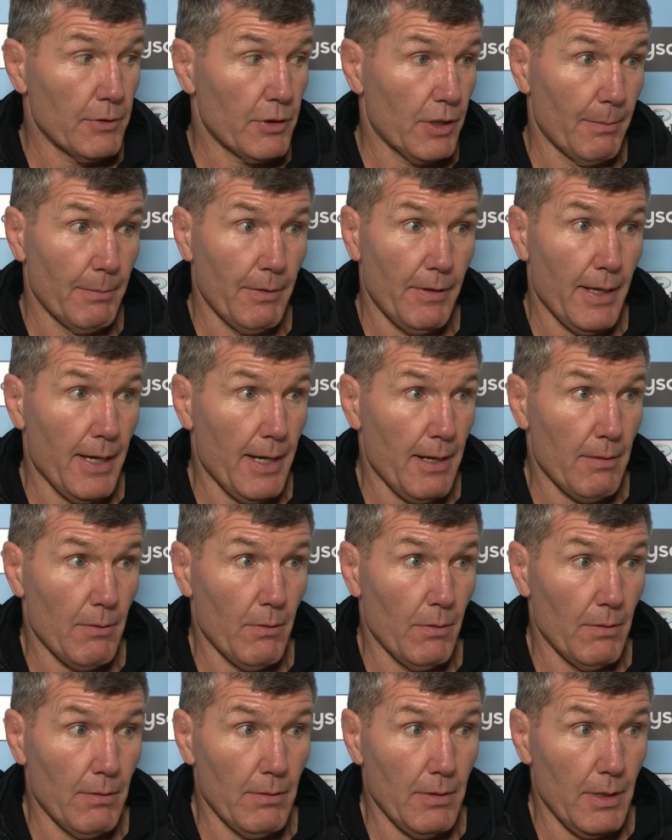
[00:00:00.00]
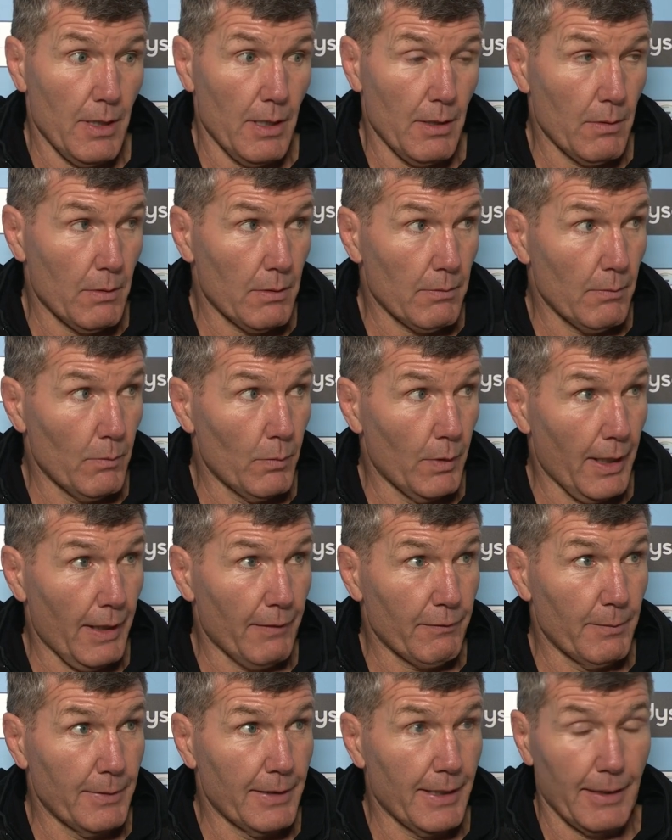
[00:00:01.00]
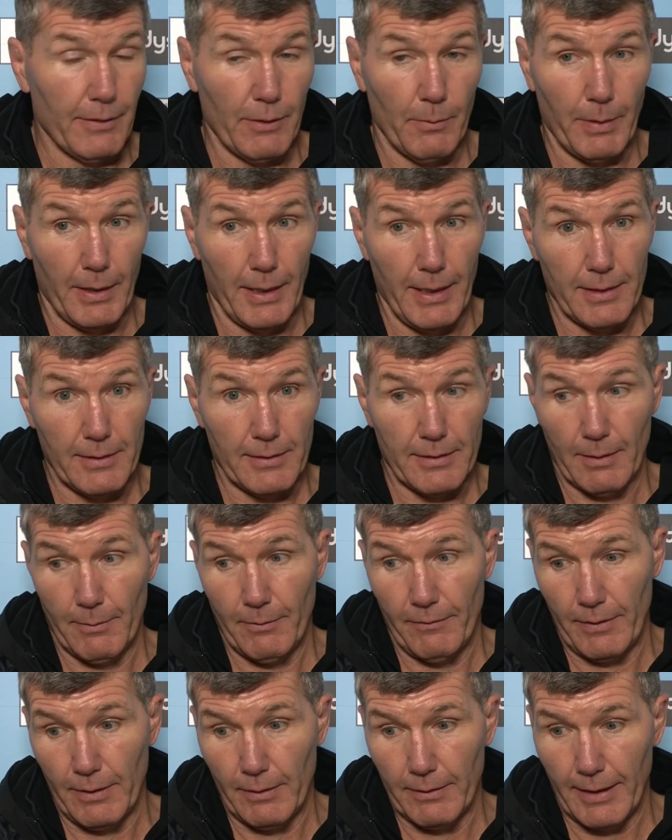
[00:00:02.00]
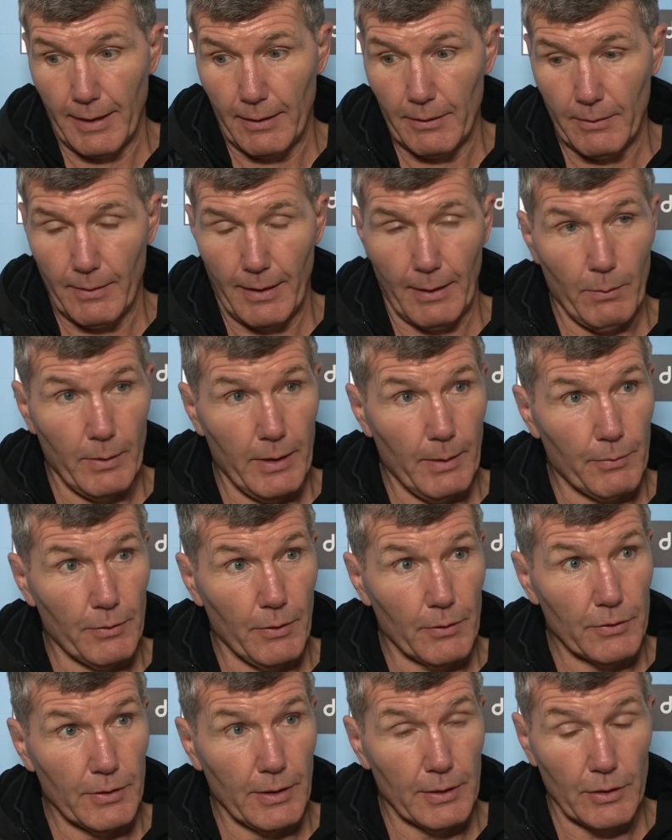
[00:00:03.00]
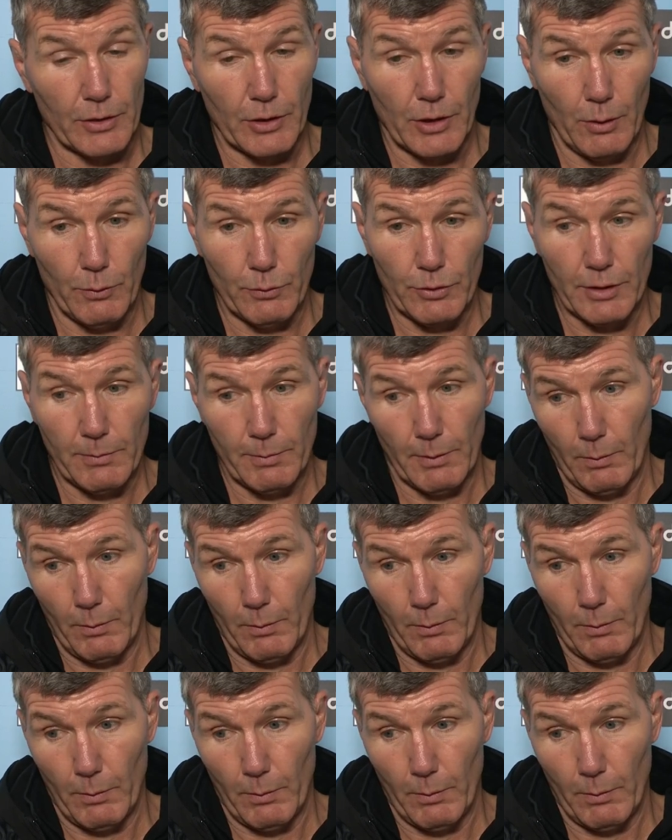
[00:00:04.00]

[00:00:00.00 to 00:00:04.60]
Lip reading: Some of that, you know, will have to be down to the players, and some of it will be down to how we approach things as coaches.